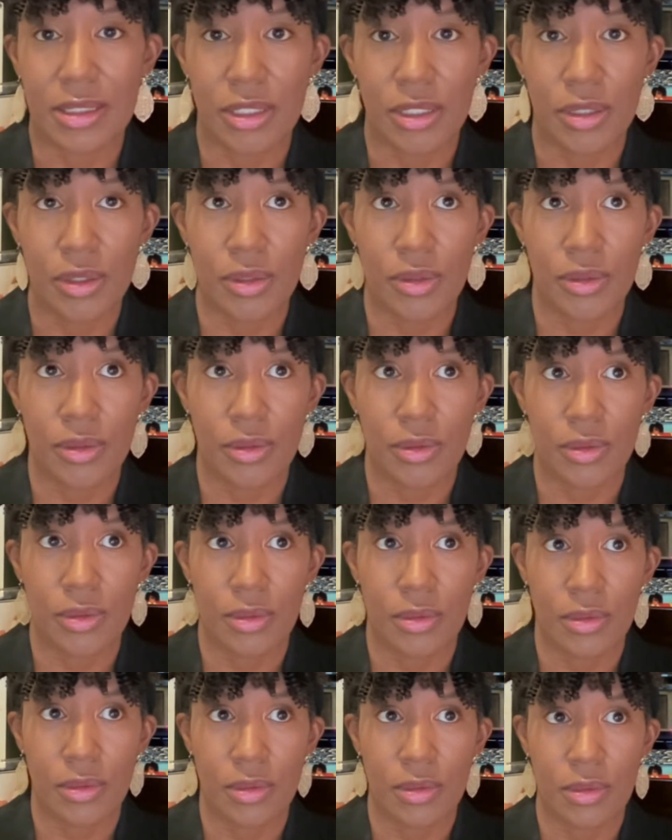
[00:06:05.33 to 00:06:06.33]

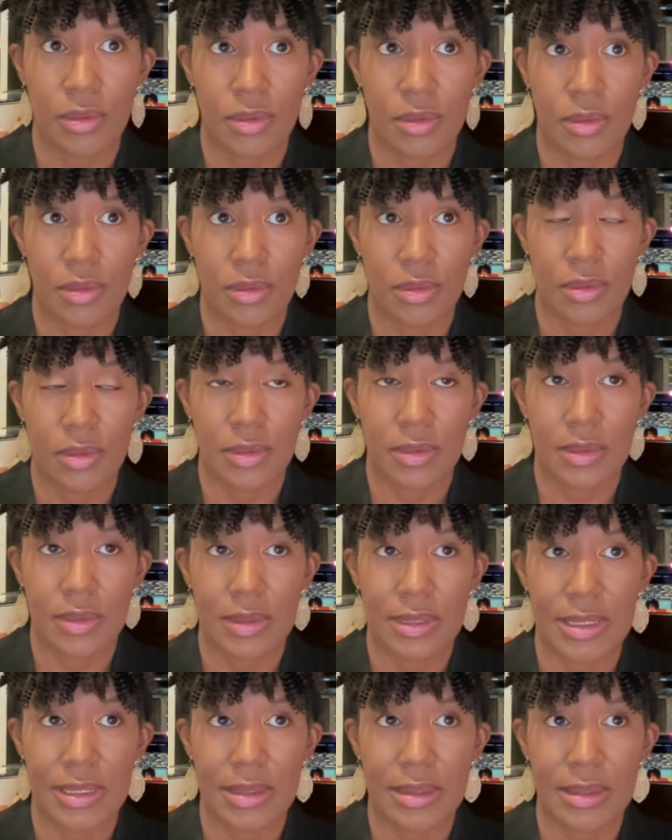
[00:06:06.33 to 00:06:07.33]
to
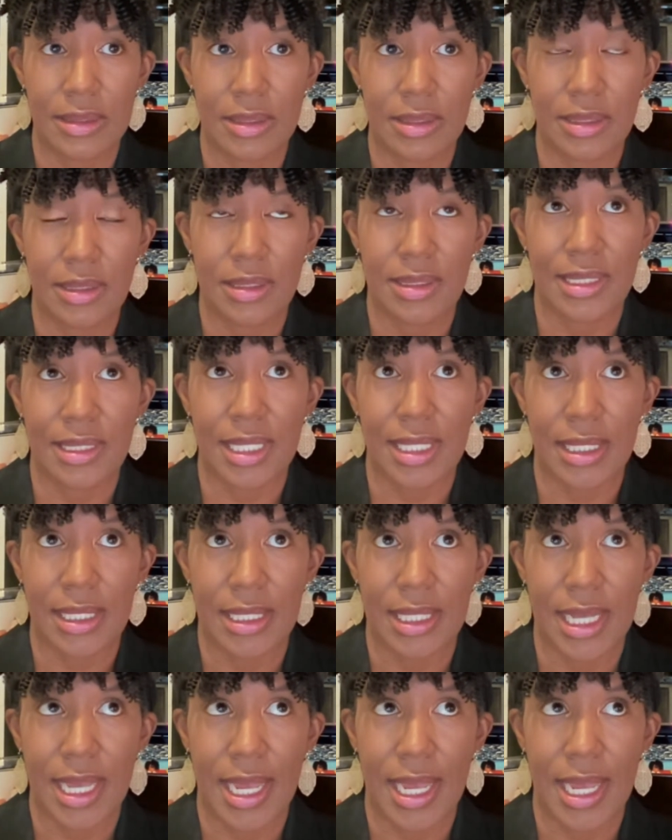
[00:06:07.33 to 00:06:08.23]
get